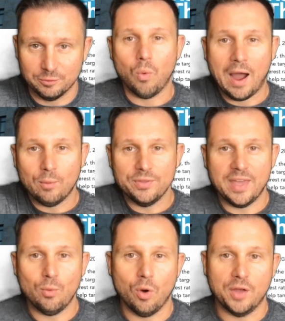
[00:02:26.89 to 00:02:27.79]
Why would
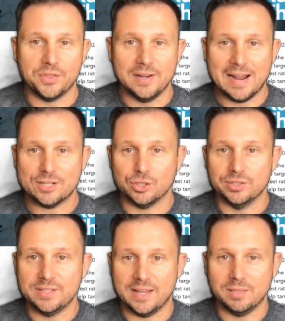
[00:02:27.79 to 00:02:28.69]
they want the national
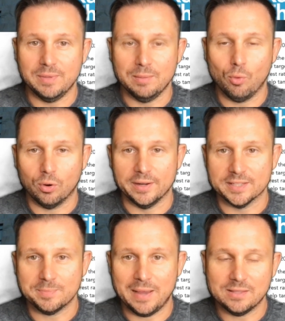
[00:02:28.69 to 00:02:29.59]
debt to be more
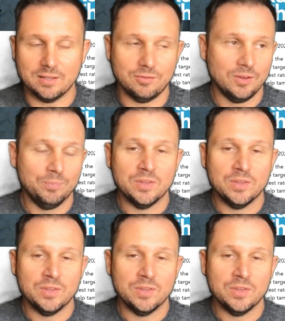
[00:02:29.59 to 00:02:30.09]
expensive?